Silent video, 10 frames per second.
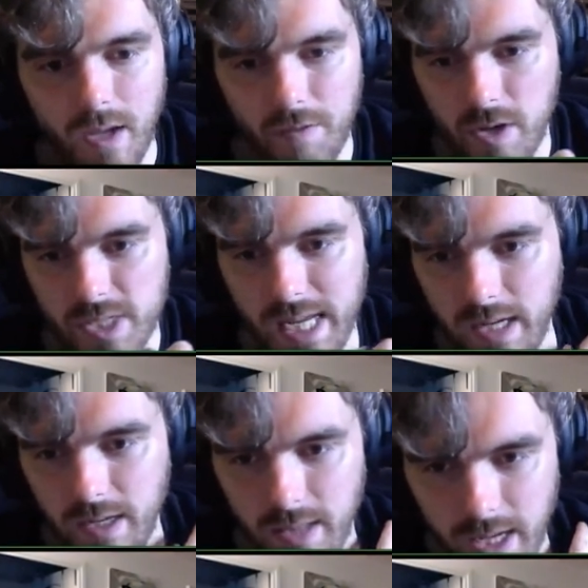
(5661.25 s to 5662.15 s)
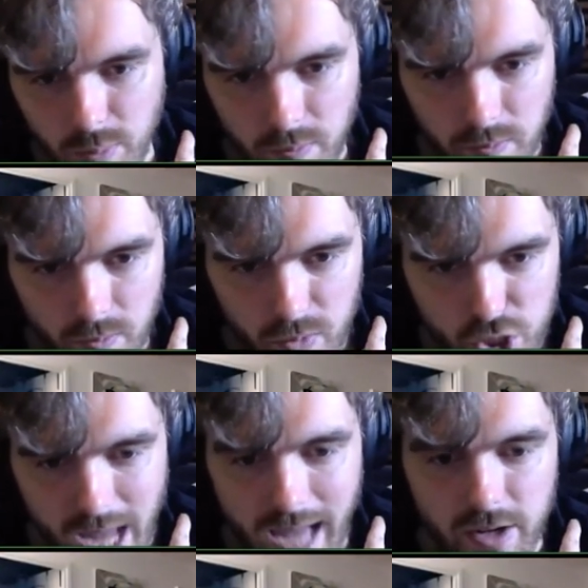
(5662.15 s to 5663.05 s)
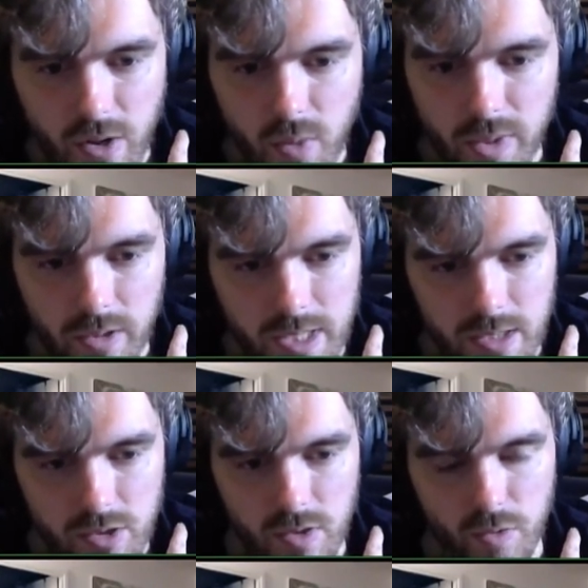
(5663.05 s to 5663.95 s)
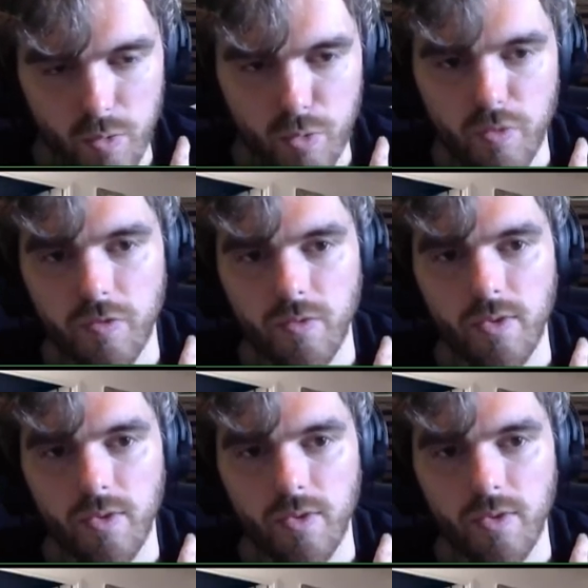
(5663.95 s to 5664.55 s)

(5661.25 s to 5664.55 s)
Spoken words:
If there's any like shadow built into the roof,